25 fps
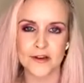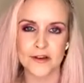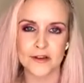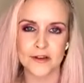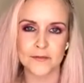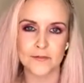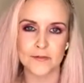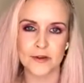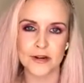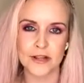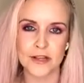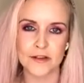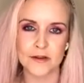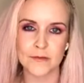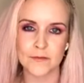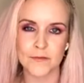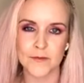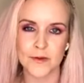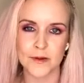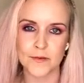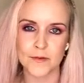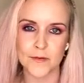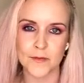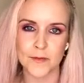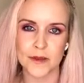It can really
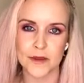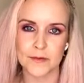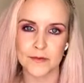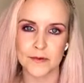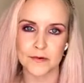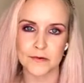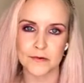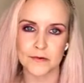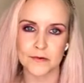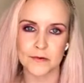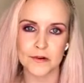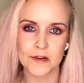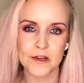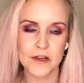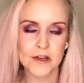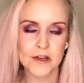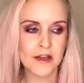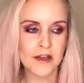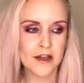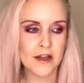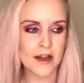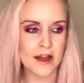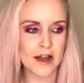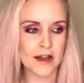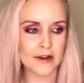confuse people
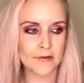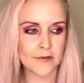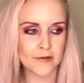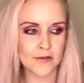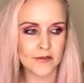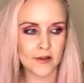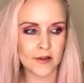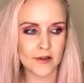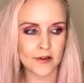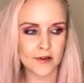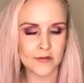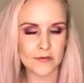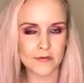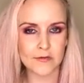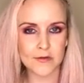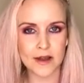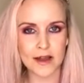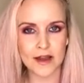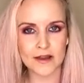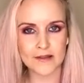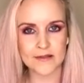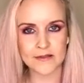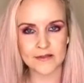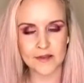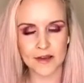and also
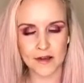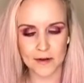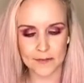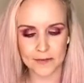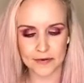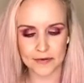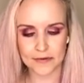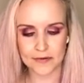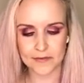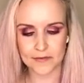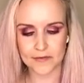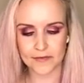end up